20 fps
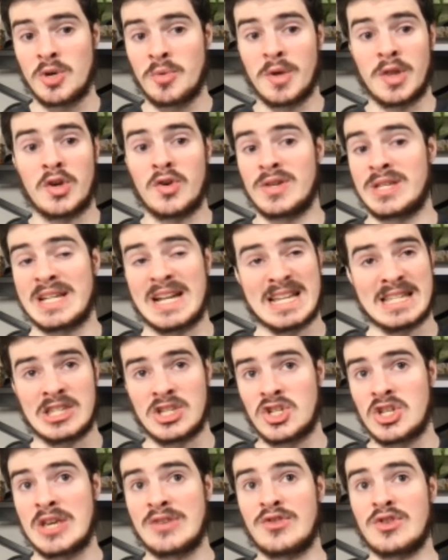whether it's against the
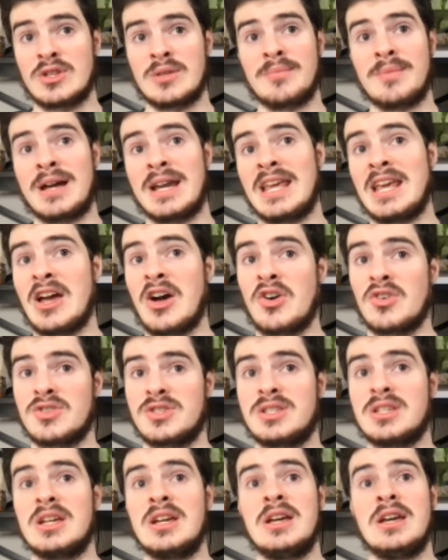Chiefs or somebody
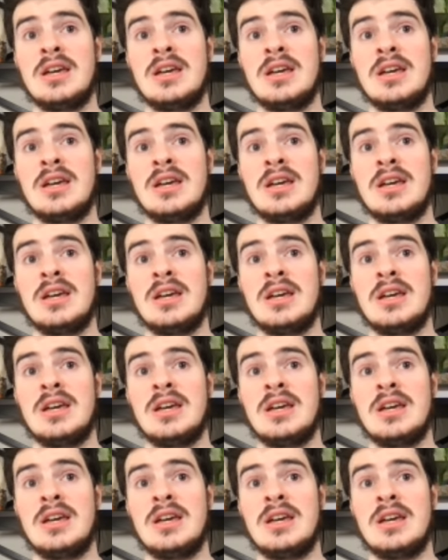else,